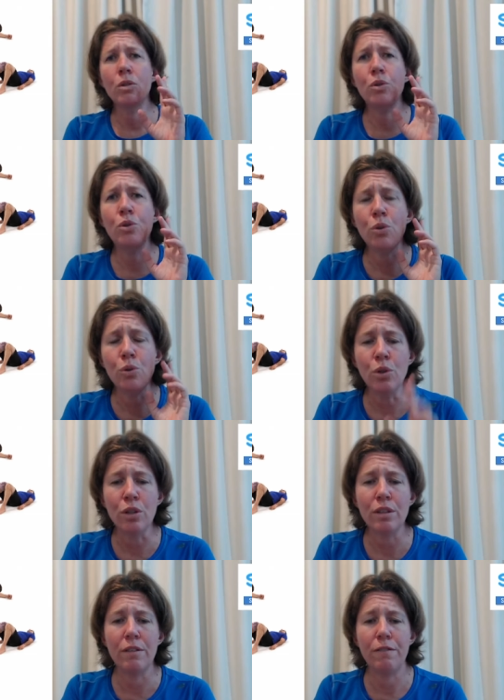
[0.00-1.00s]
do
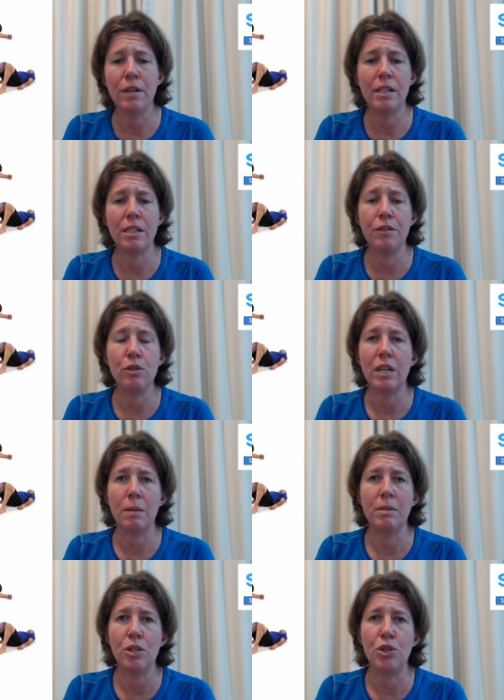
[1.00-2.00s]
not the first few
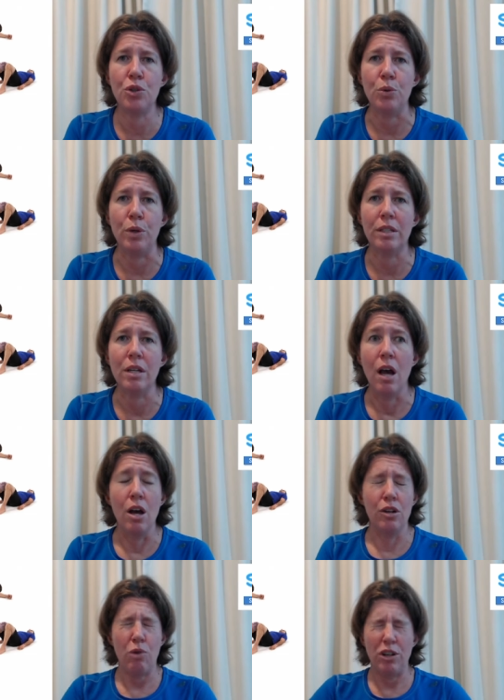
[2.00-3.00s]
times that you do it,
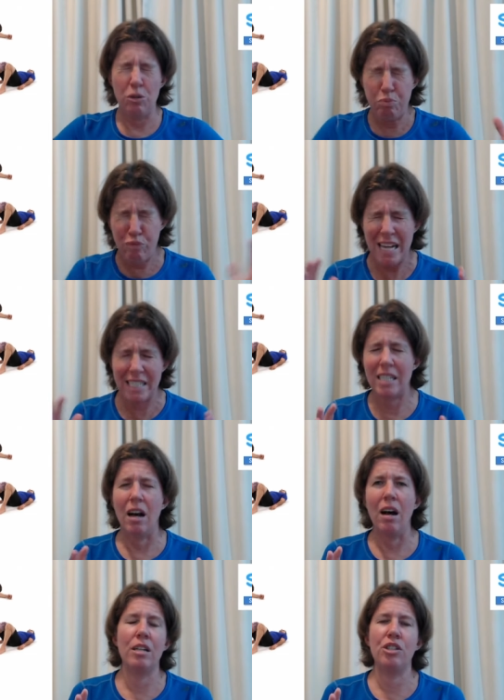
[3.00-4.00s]
try to press as
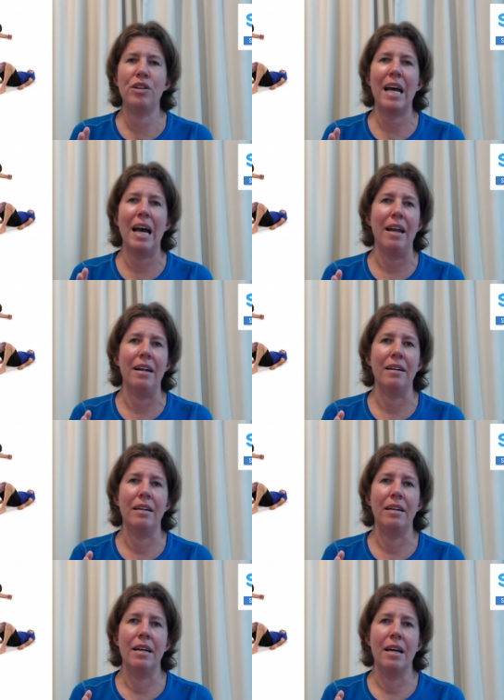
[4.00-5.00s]
hard as you can.
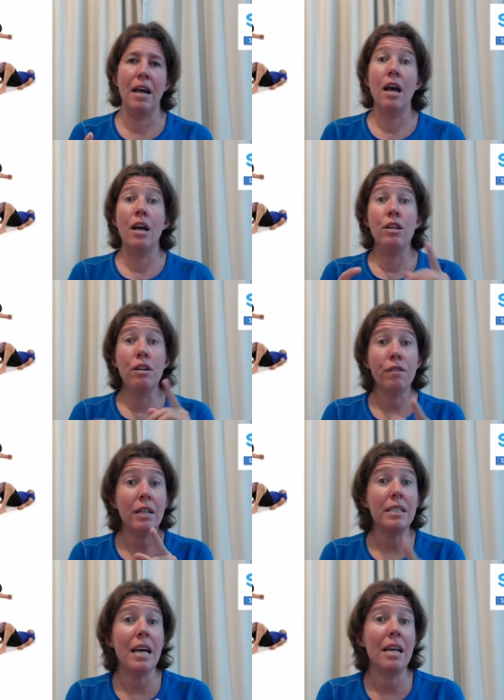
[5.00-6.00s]
You've got
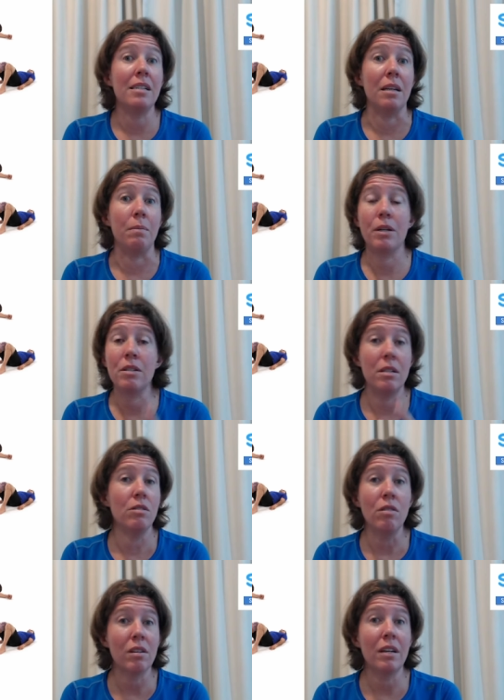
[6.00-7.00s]
to test it, because it's
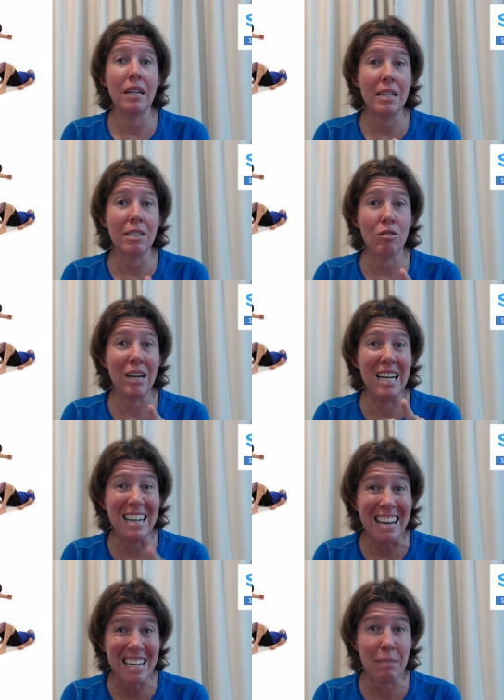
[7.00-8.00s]
not going to necessarily
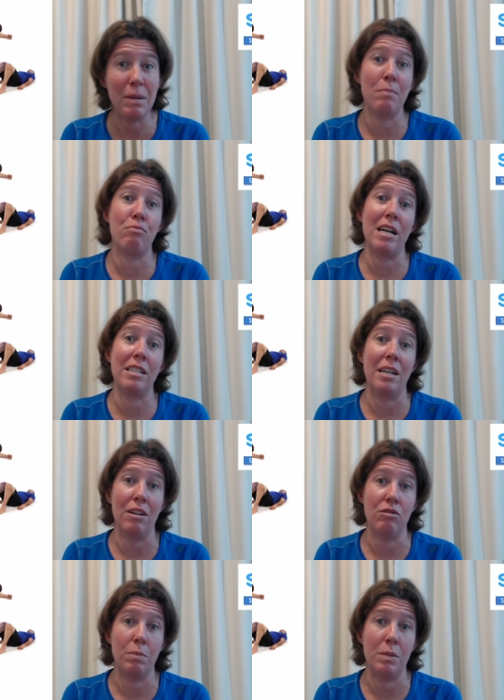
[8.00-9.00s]
like being pressed
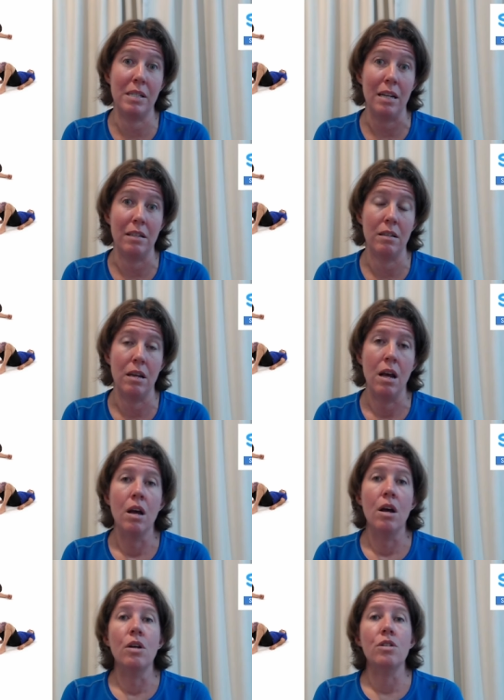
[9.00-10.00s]
100%
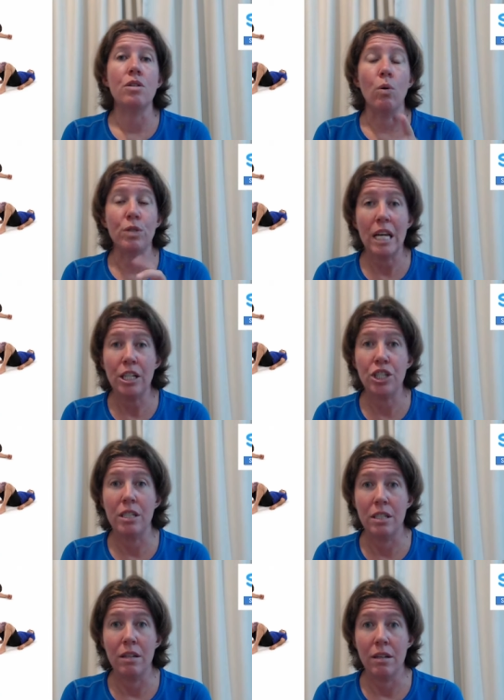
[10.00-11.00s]
or
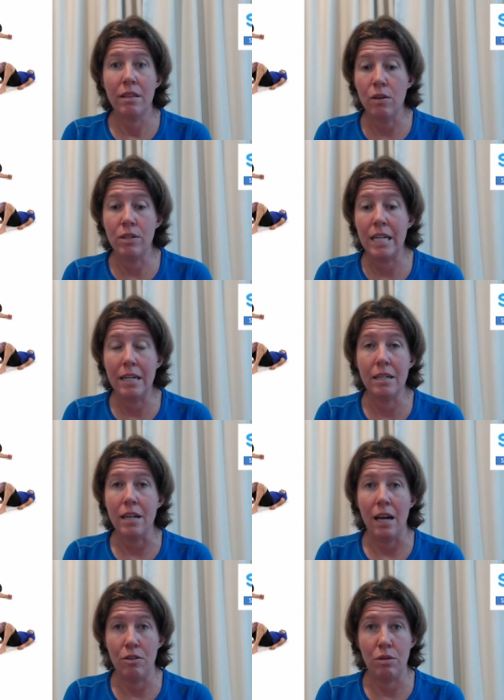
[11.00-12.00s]
tensioned those tendons
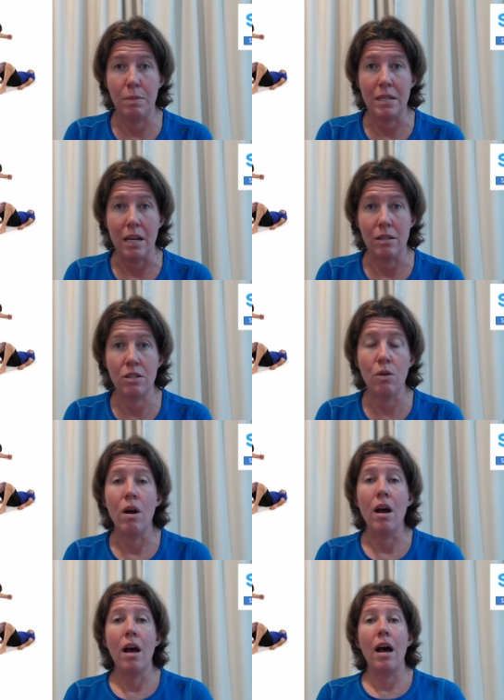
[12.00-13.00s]
100%. So
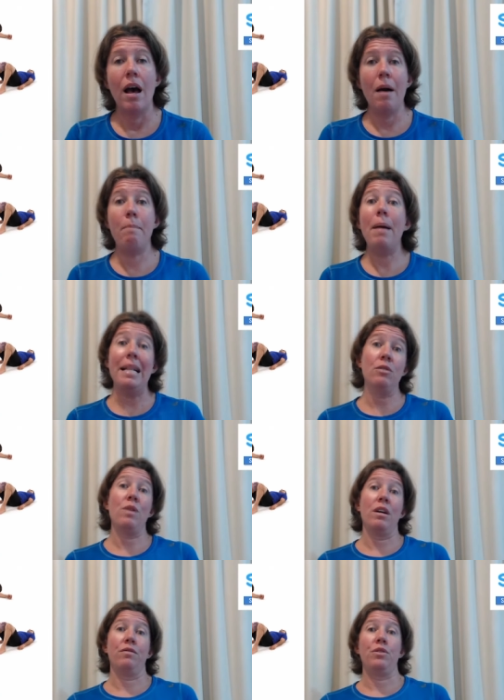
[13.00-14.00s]
A better
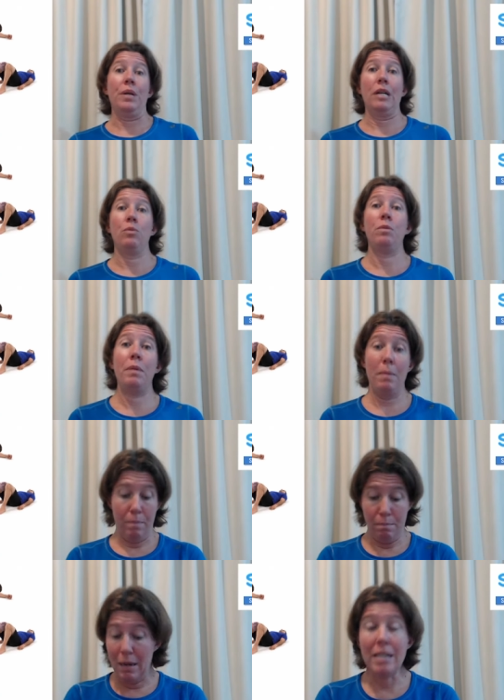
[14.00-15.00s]
way of doing it would be
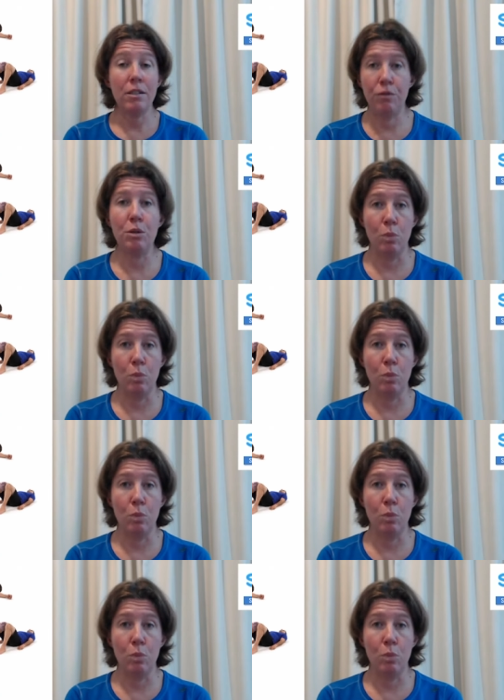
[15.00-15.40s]
place a football